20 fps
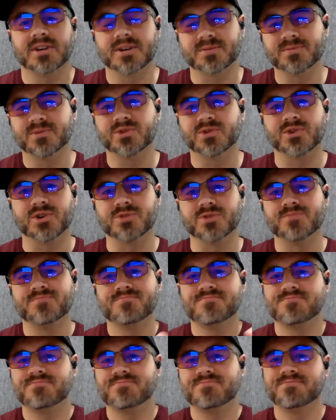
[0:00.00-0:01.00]
So
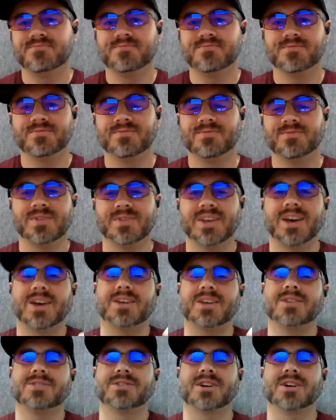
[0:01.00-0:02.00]

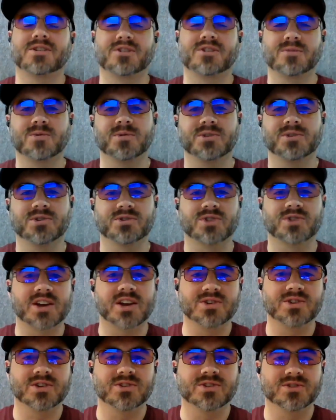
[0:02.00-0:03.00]
it's not clear to me what the
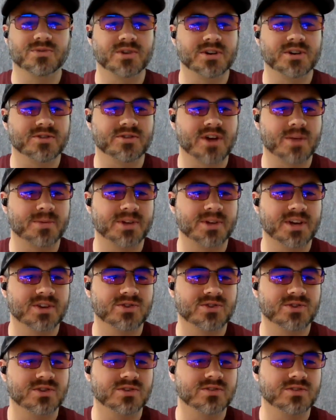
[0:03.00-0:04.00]
strategy is around either
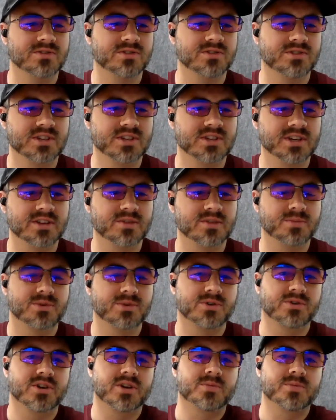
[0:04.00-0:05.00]
application to get in the
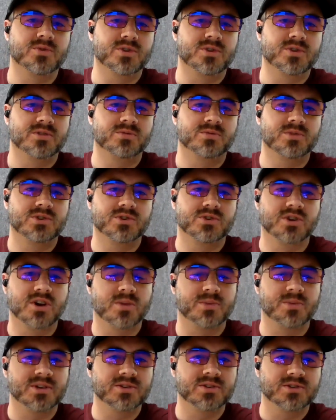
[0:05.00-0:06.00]
program or what your
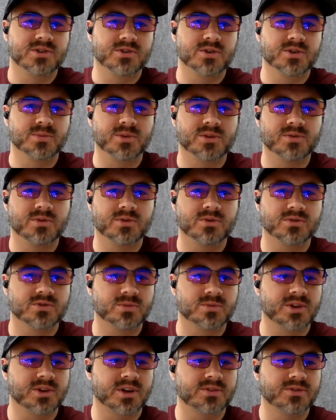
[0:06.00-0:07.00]
company is doing, but those are
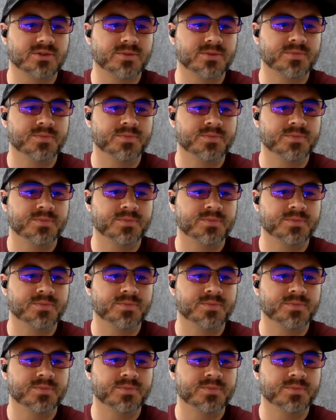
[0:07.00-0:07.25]
some thoughts.